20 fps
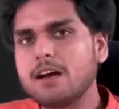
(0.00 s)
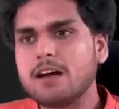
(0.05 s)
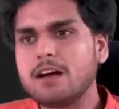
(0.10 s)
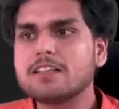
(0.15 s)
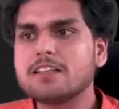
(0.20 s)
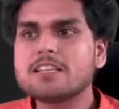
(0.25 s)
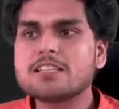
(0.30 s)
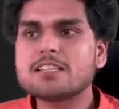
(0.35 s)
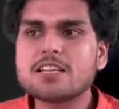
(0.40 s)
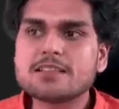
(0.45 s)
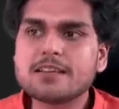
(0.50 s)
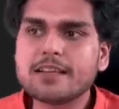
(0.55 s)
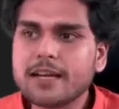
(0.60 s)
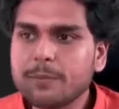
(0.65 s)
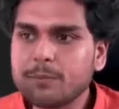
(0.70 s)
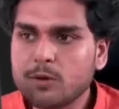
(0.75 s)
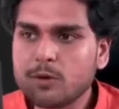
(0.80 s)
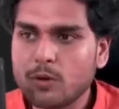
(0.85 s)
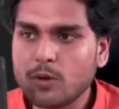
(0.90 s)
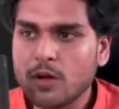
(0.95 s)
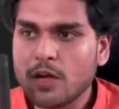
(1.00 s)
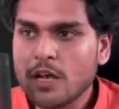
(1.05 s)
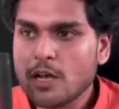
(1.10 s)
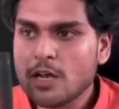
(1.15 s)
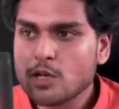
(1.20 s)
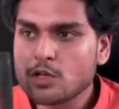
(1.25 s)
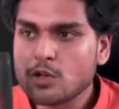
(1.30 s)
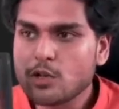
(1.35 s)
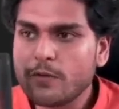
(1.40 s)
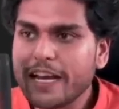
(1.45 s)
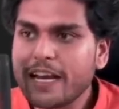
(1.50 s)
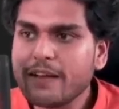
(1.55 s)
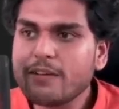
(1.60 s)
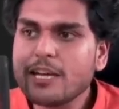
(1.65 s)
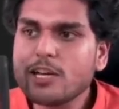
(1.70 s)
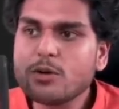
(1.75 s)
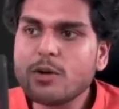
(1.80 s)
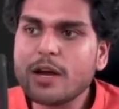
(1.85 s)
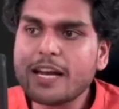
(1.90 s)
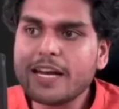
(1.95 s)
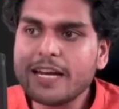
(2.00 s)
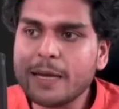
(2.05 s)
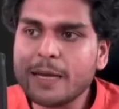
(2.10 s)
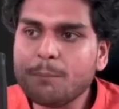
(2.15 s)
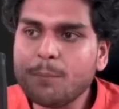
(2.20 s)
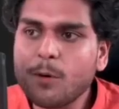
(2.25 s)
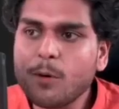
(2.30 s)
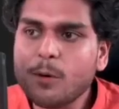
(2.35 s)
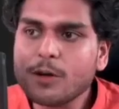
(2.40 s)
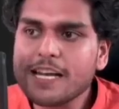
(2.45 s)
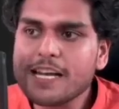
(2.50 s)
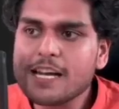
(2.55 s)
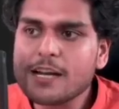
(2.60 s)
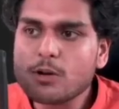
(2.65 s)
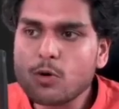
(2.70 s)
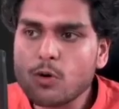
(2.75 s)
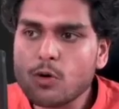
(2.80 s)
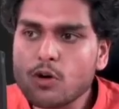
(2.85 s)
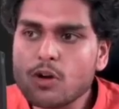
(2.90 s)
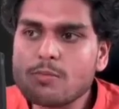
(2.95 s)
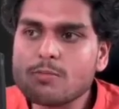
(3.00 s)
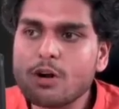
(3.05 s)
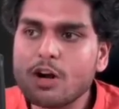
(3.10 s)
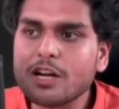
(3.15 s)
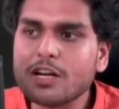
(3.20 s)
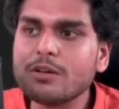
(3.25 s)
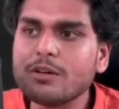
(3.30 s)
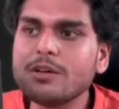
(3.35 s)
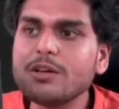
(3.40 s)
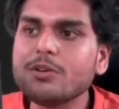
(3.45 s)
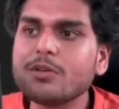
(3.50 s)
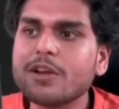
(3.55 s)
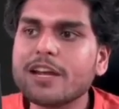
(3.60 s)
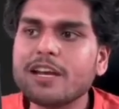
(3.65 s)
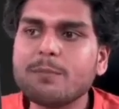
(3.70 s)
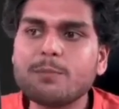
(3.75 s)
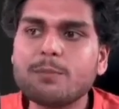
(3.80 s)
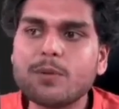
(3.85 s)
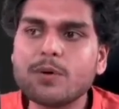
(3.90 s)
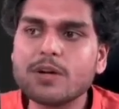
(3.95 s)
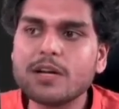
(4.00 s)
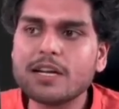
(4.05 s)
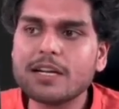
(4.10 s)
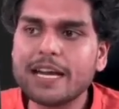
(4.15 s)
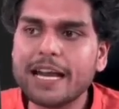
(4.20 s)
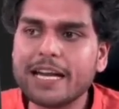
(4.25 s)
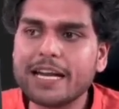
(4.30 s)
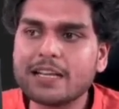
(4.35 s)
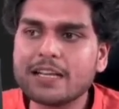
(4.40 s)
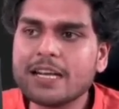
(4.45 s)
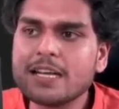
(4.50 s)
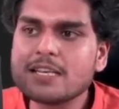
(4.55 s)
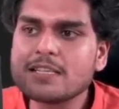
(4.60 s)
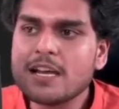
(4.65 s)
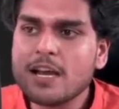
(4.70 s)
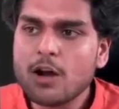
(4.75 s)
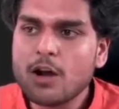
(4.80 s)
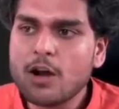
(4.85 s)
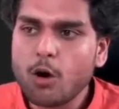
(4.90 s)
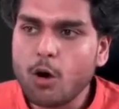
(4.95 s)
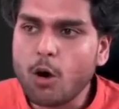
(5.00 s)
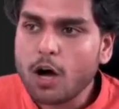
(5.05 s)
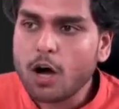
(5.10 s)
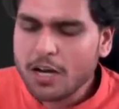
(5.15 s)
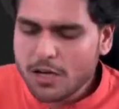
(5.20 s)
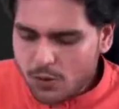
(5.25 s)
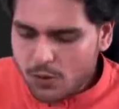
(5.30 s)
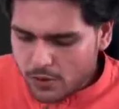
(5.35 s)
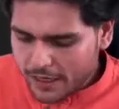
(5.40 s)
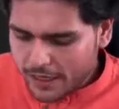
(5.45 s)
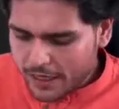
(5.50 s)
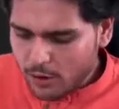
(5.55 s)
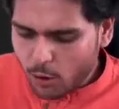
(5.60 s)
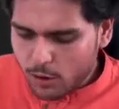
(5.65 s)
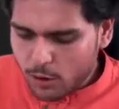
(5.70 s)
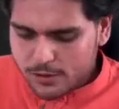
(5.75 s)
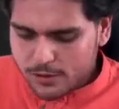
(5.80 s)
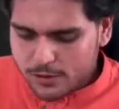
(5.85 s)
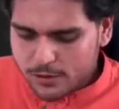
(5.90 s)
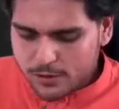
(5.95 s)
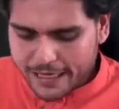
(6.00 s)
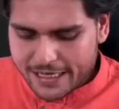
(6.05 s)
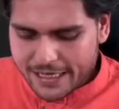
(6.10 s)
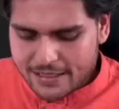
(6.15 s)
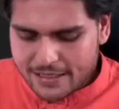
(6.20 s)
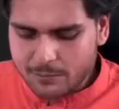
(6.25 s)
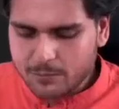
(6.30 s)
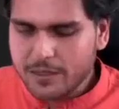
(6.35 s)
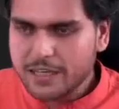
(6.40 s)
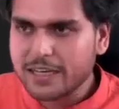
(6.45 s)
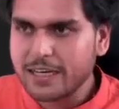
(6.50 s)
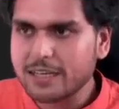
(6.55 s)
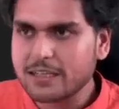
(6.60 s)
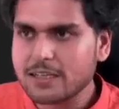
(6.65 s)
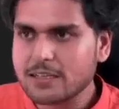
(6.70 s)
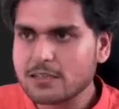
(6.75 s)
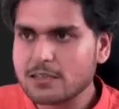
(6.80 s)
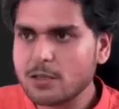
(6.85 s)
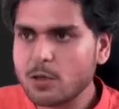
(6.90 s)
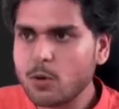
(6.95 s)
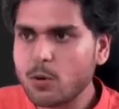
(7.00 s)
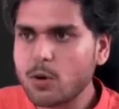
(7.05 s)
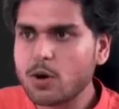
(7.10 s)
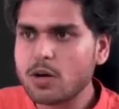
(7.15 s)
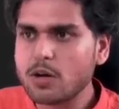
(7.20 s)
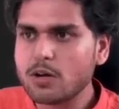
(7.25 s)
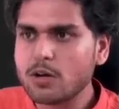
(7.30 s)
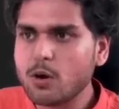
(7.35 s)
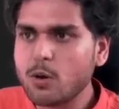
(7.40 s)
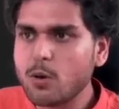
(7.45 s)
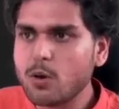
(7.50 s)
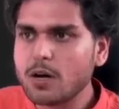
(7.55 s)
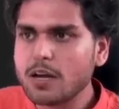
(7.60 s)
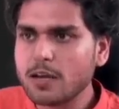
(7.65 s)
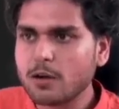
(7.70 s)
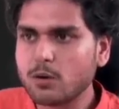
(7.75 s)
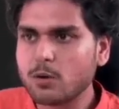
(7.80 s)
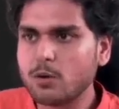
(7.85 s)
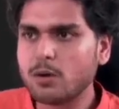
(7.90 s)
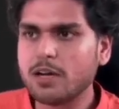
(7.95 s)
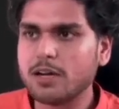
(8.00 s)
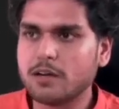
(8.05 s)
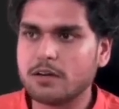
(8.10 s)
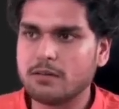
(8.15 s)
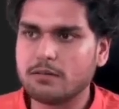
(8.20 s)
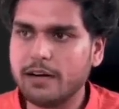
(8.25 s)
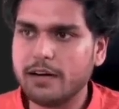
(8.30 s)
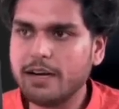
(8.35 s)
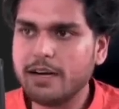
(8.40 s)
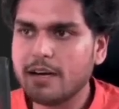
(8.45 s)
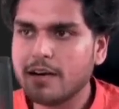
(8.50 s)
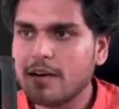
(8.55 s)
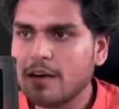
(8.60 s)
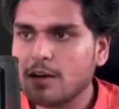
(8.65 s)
This is crypto. So whenever you are importing a core module, you can import it like this, or you can also write something like this, node colon, right?